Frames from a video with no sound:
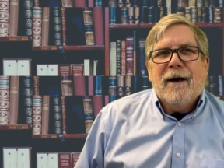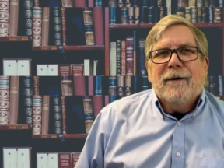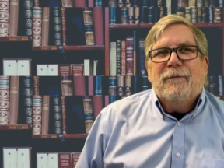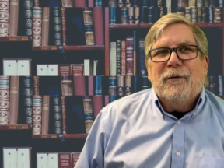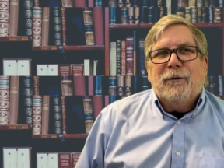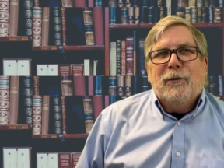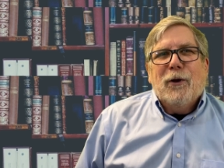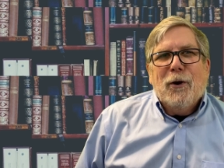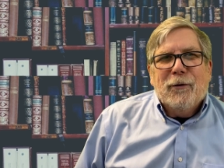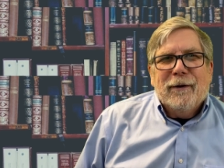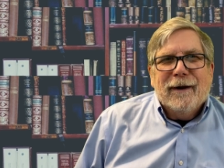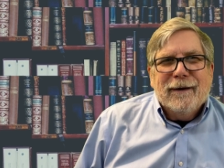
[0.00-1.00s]
out of a
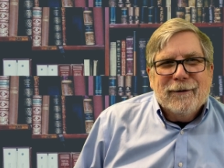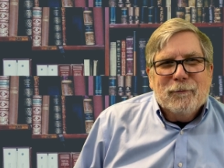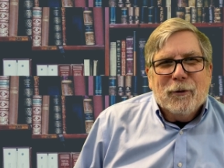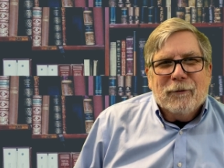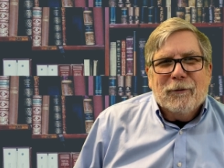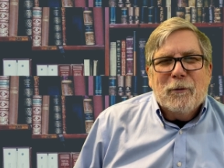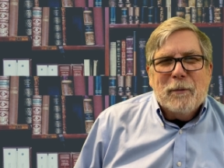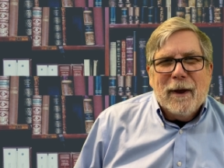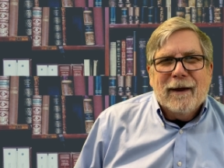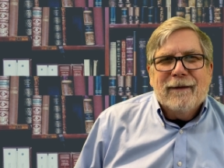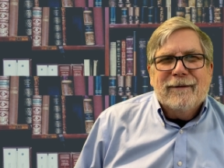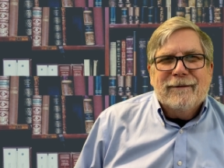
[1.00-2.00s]
loan, and I did work for a
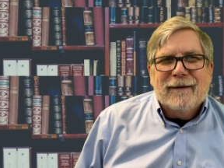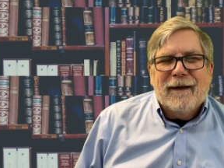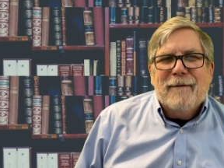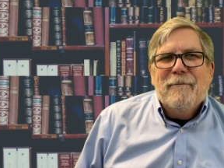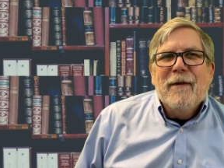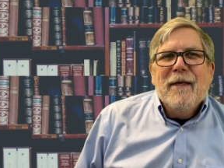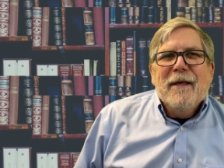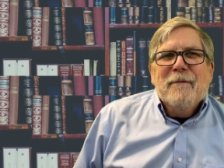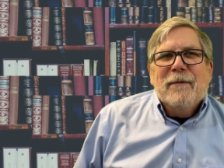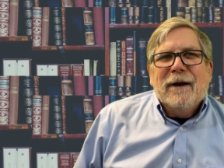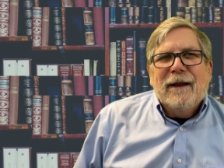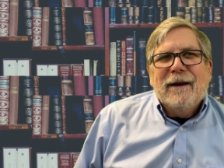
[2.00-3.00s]
bank at the time.
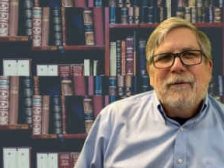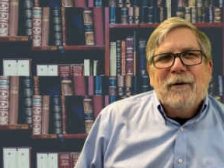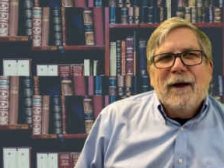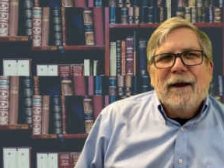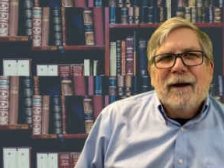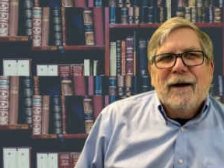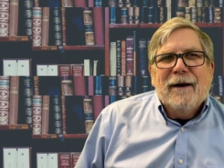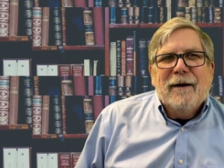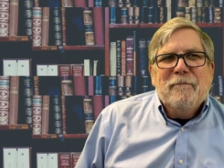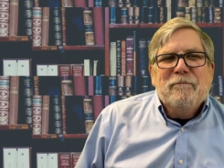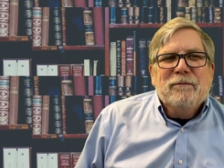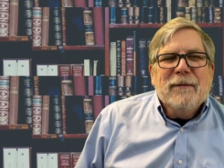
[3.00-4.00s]
But anyway,
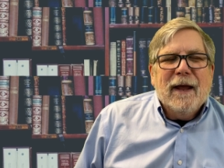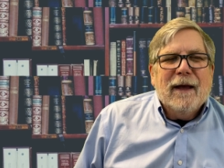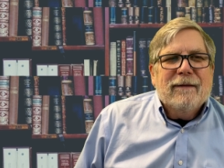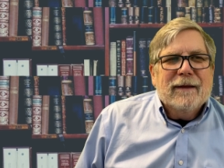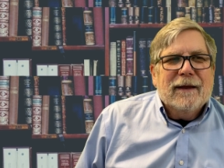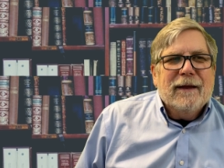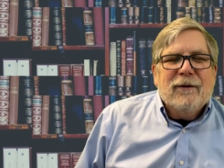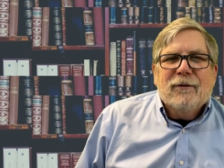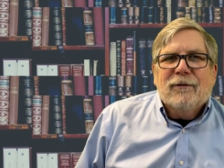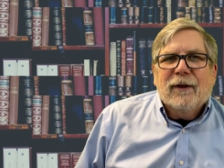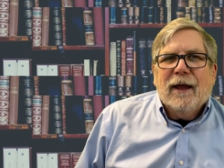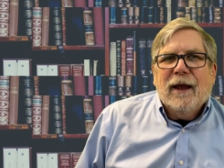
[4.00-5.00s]
um, yeah, I think he
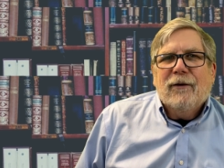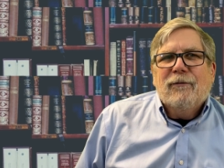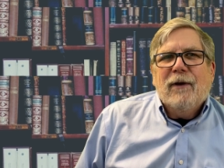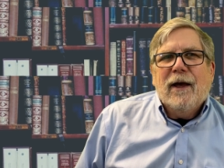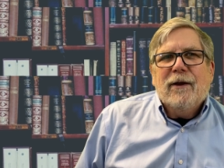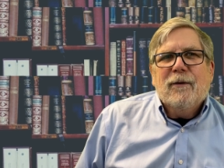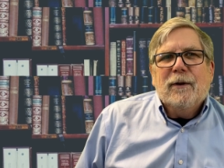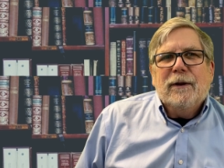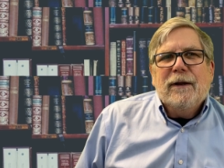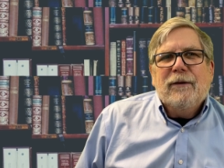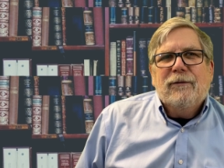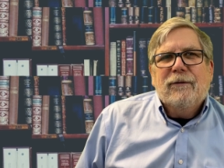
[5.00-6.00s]
used the cash value at
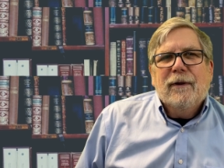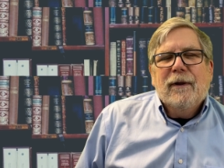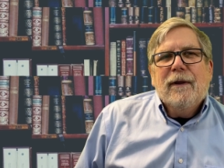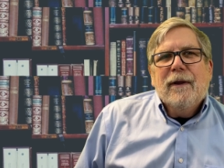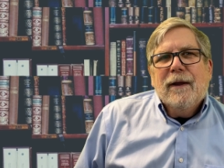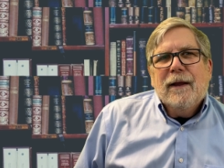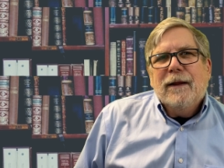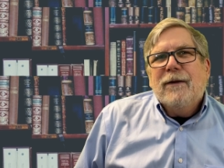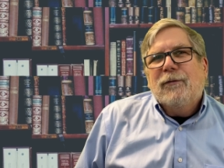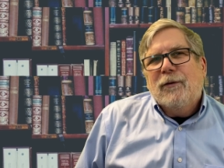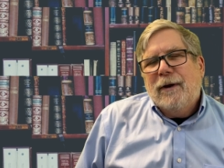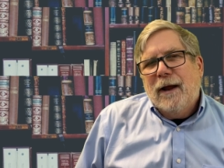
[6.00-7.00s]
least at least
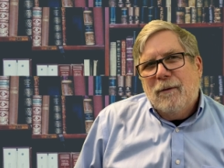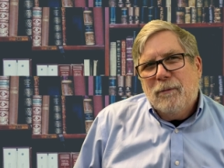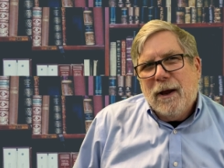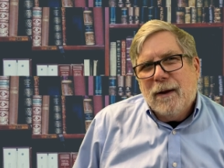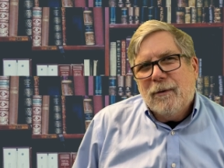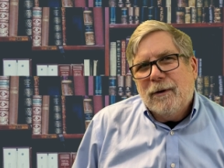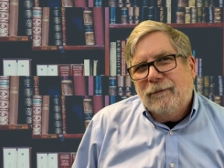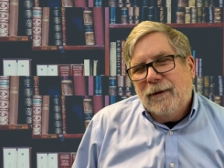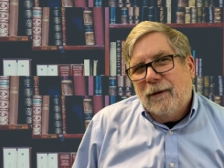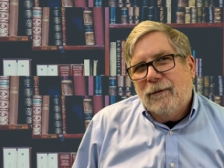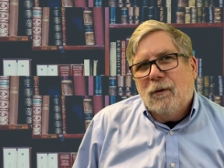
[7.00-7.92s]
for the down payment, if not the